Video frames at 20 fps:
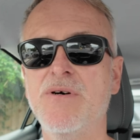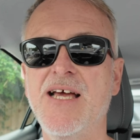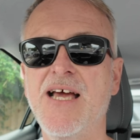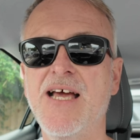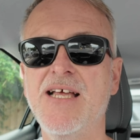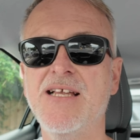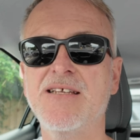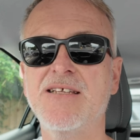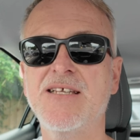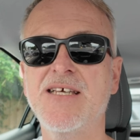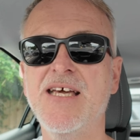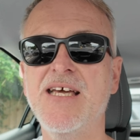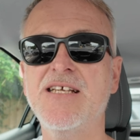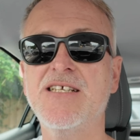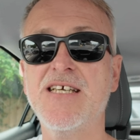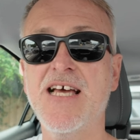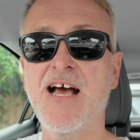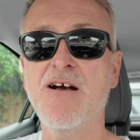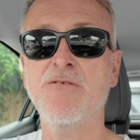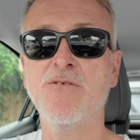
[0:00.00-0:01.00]
in the
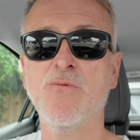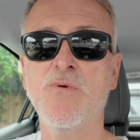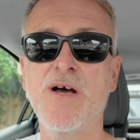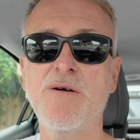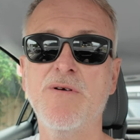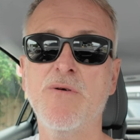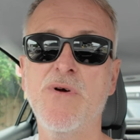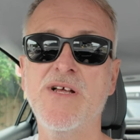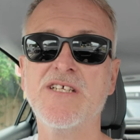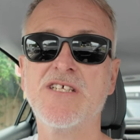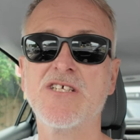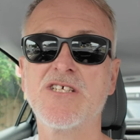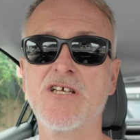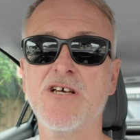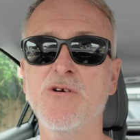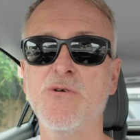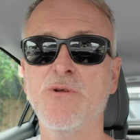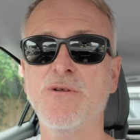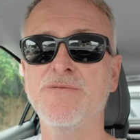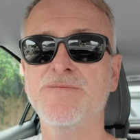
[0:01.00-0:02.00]
town where we went to
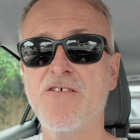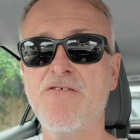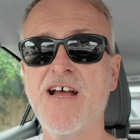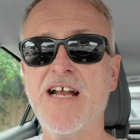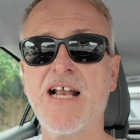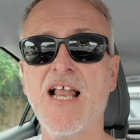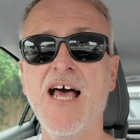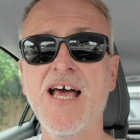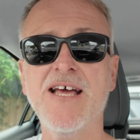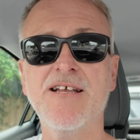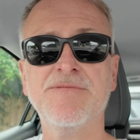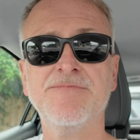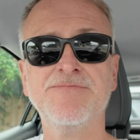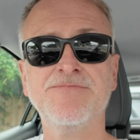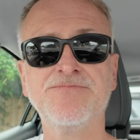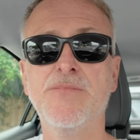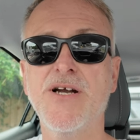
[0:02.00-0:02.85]
school, the Red Lion.